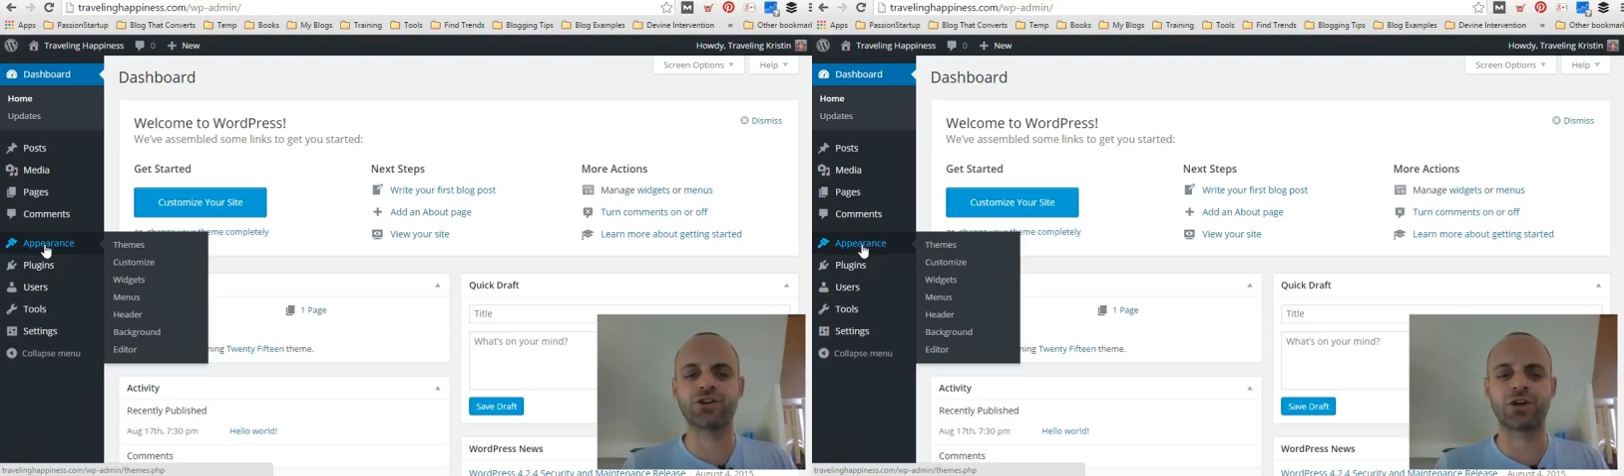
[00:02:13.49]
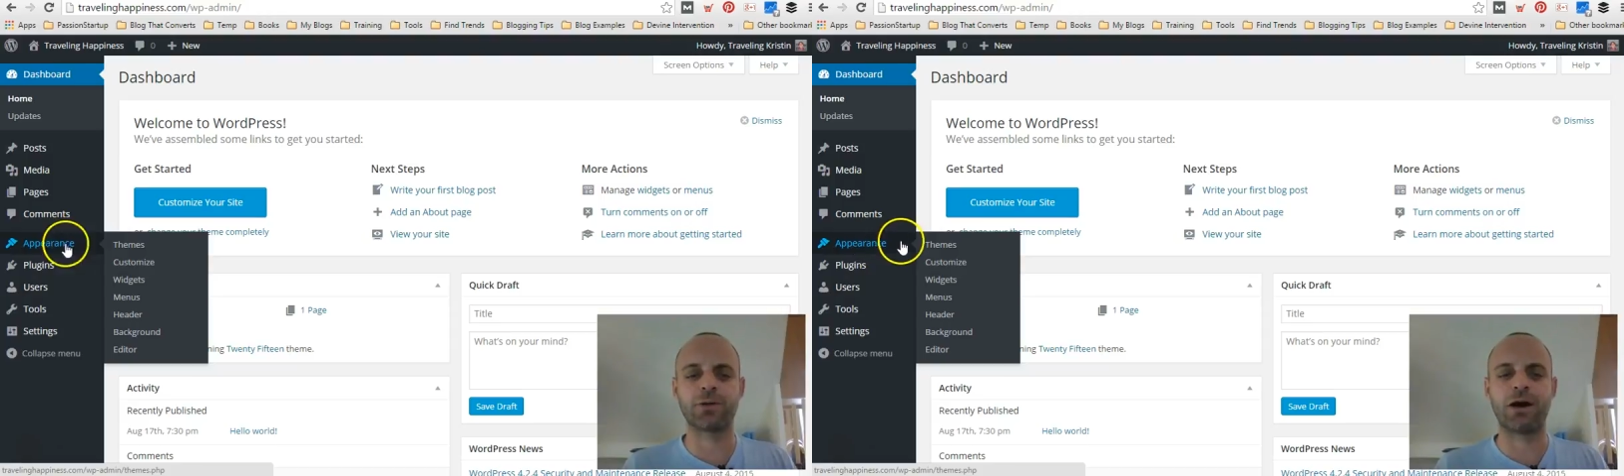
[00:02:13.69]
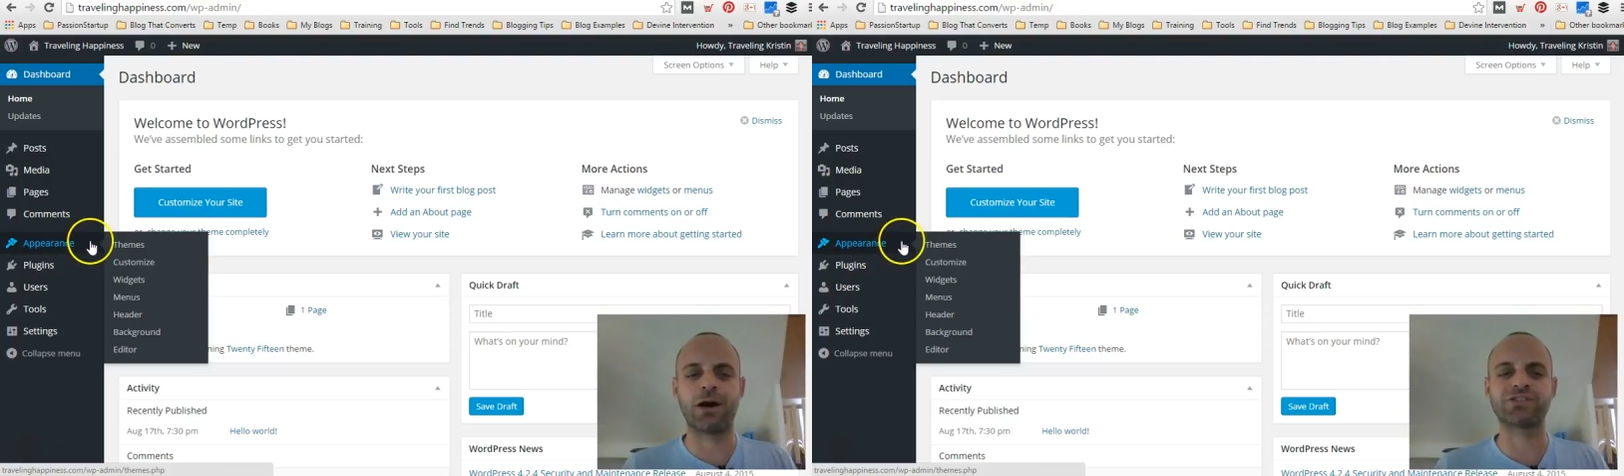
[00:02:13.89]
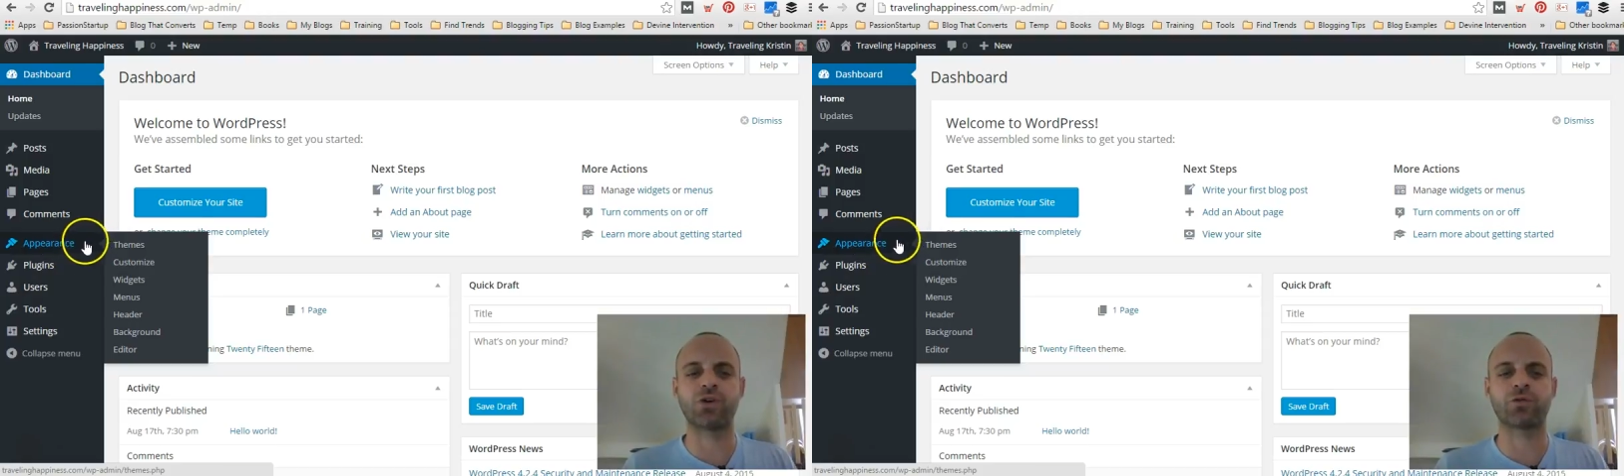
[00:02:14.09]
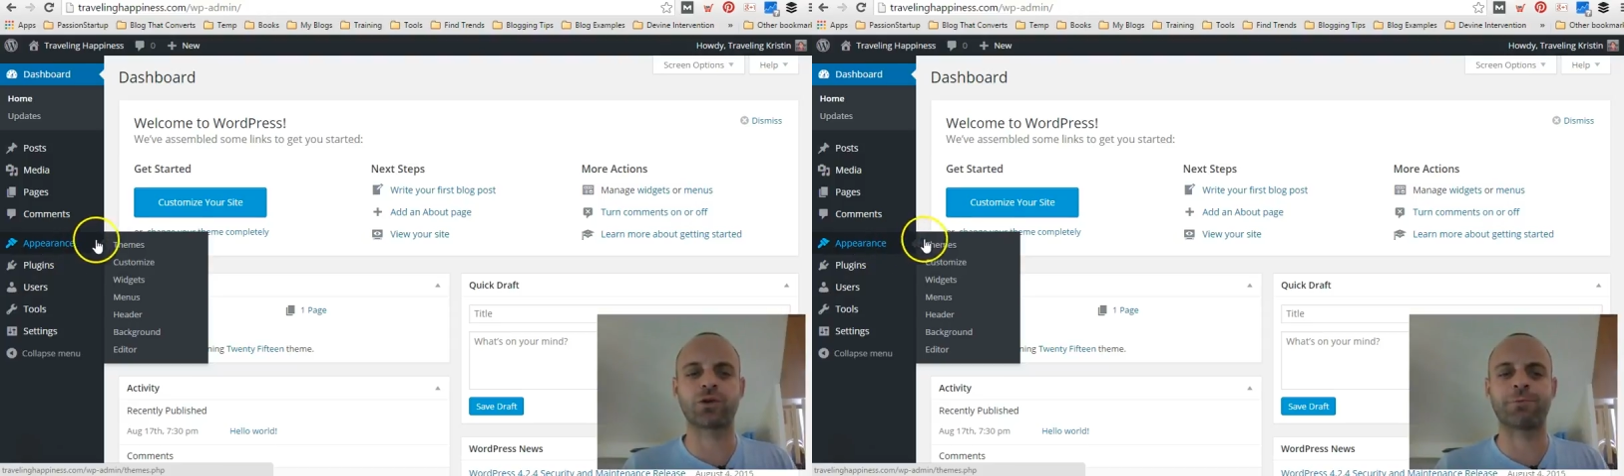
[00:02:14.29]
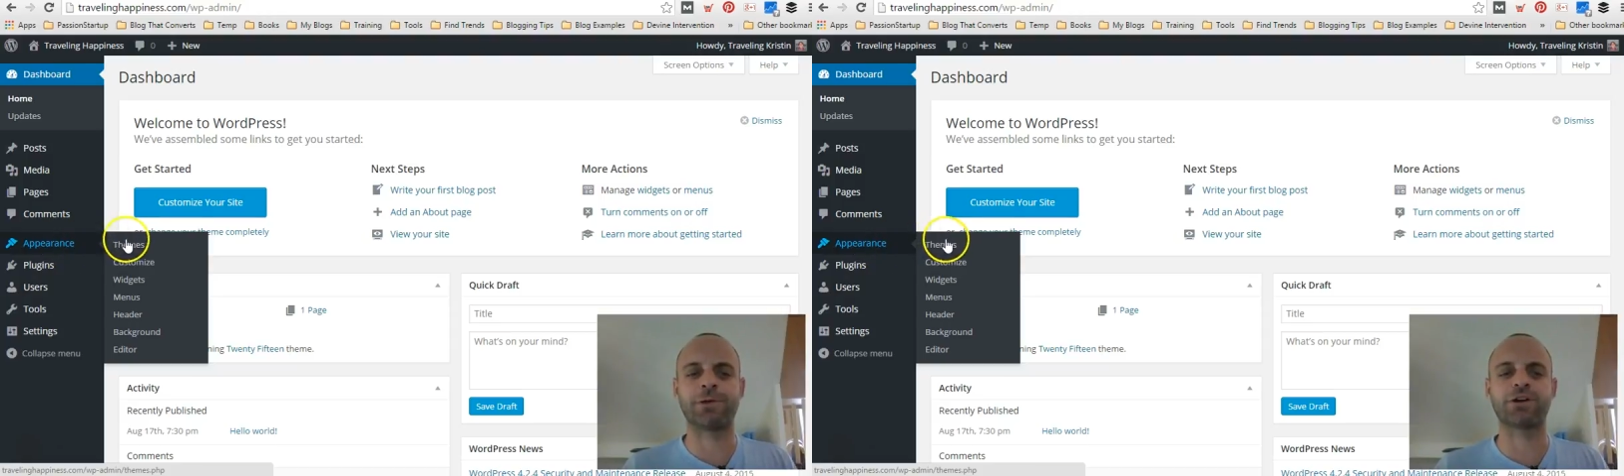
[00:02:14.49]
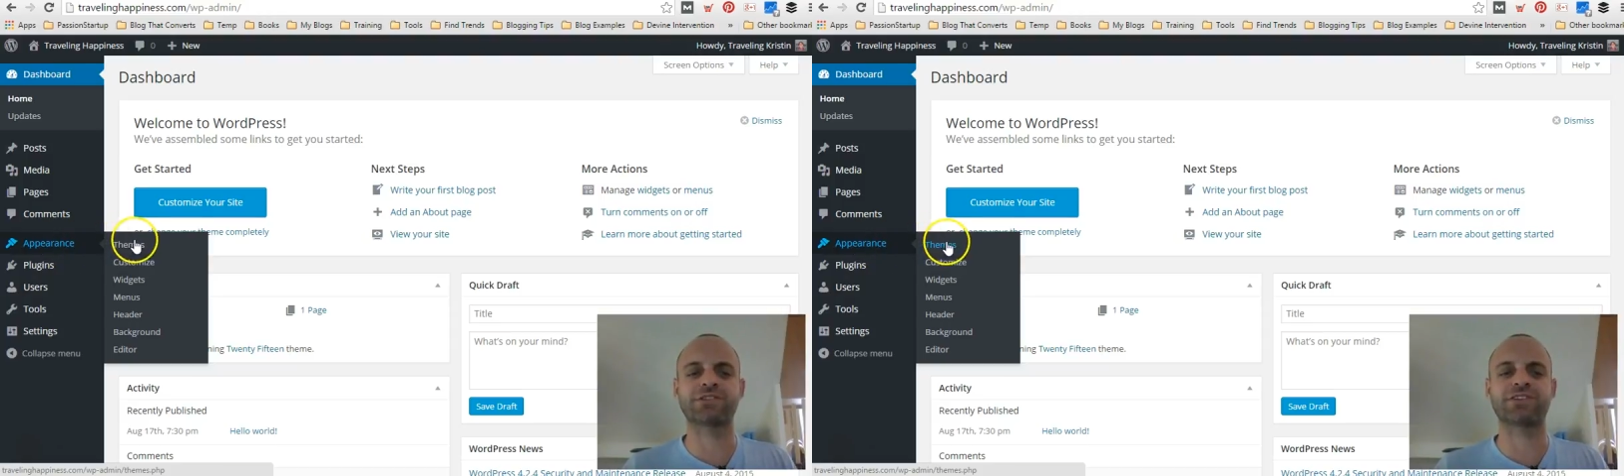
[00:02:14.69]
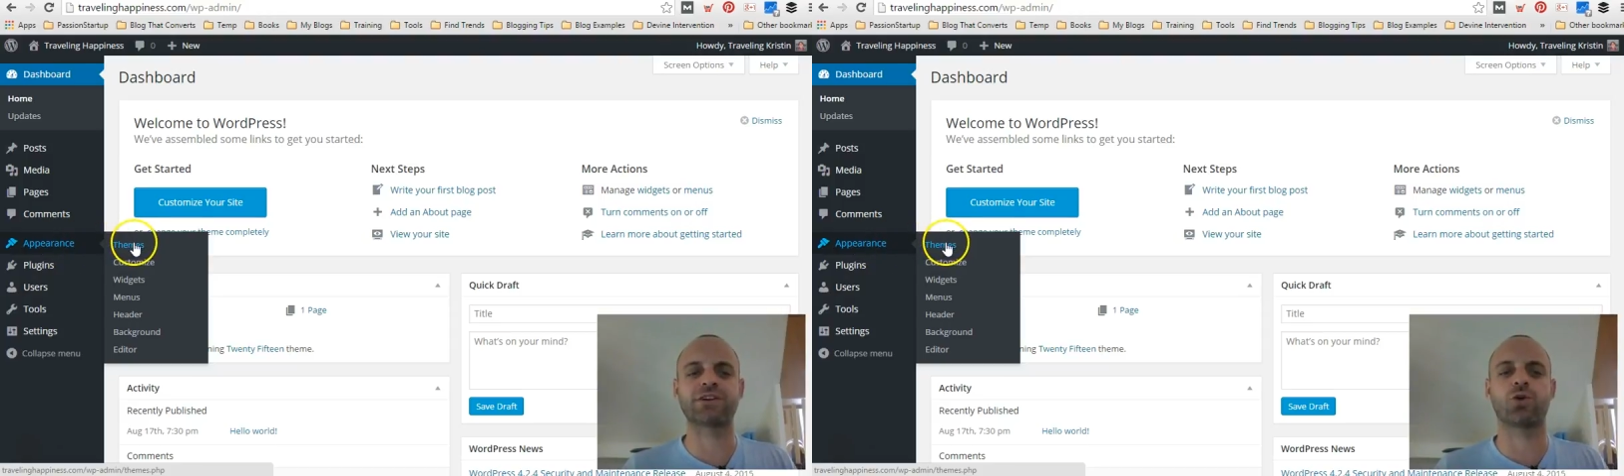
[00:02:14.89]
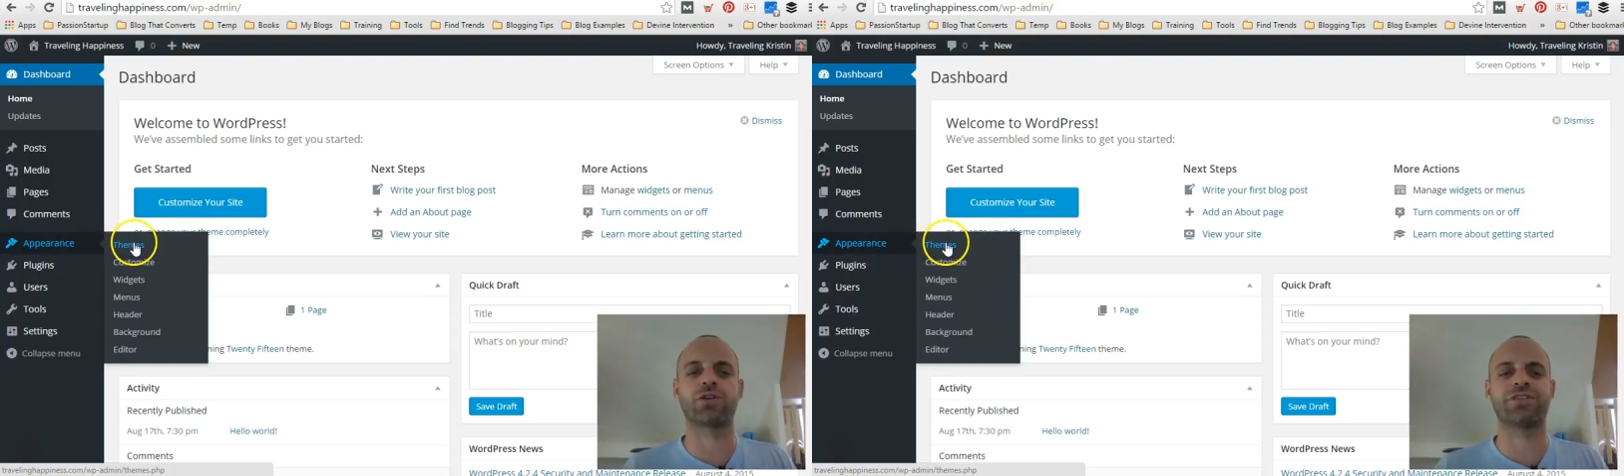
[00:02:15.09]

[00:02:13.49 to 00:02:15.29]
you're going to mouse over Appearance and go to